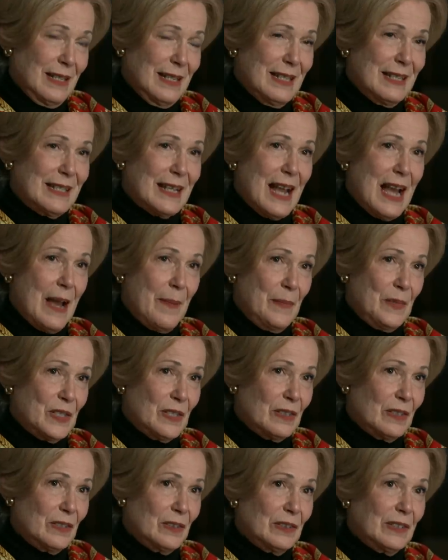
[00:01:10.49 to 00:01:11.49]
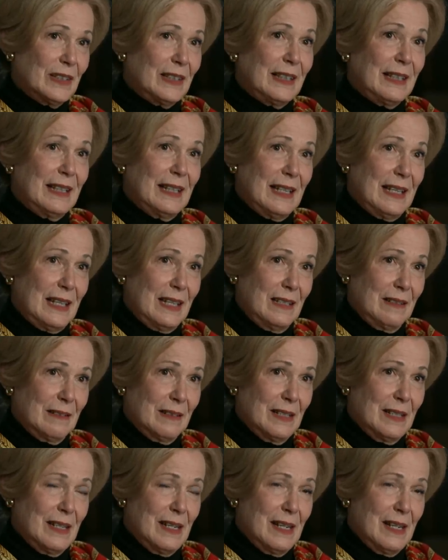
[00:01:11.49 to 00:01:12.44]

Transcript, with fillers: is absolutely key.